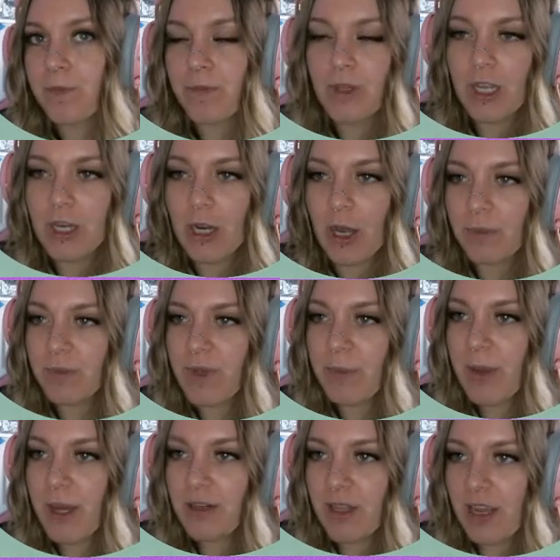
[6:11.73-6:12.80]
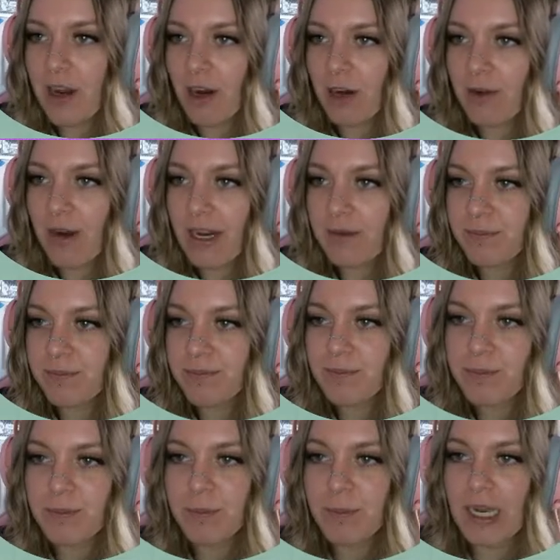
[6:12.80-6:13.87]
you know, the better they are, right?
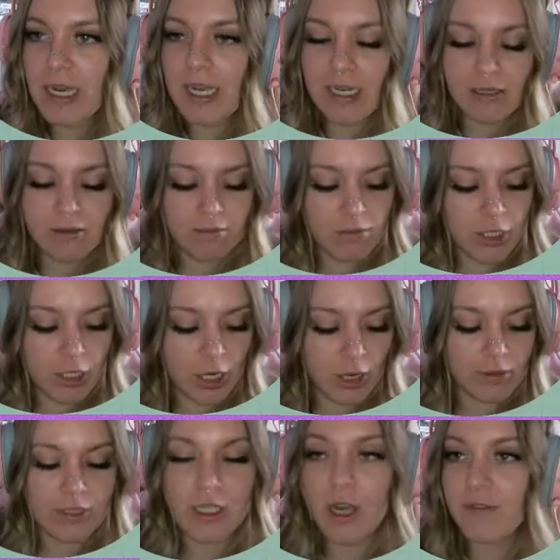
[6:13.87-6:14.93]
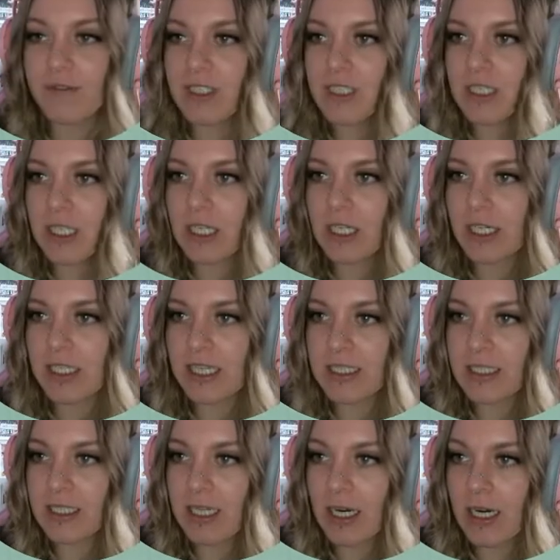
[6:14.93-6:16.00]
But, you know, it's obviously not
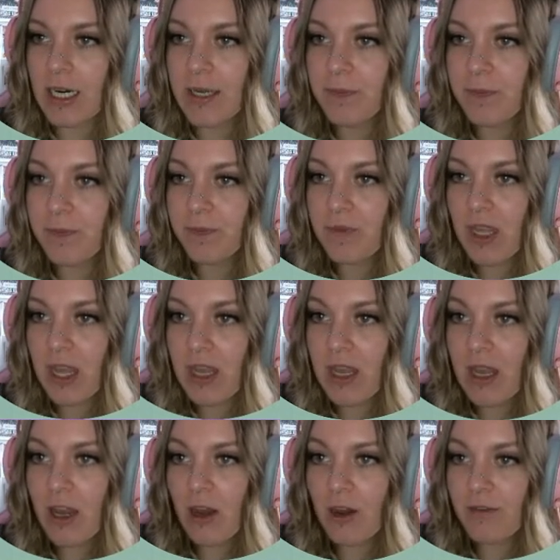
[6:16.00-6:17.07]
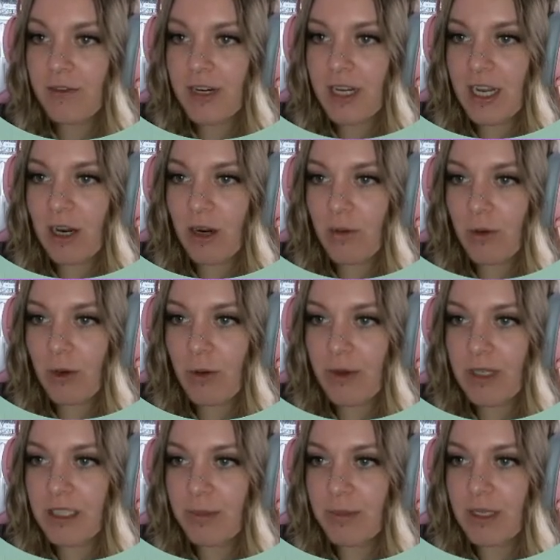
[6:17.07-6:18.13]
necessary. Over here, we're
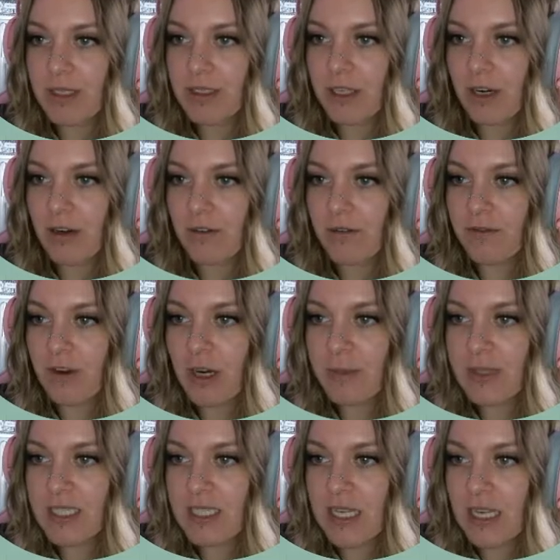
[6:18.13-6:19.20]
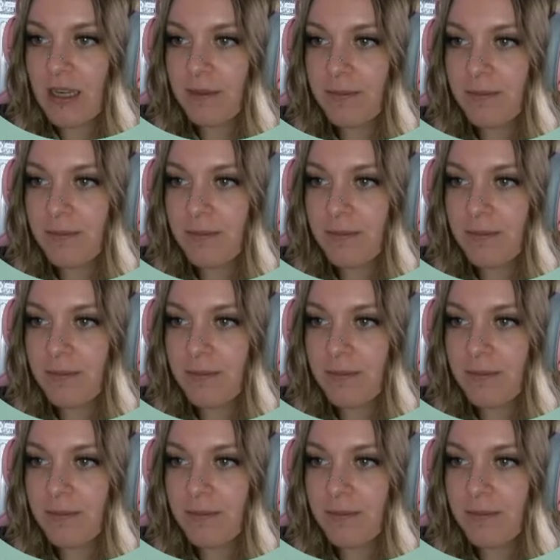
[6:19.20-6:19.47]
going to build our pharmacy.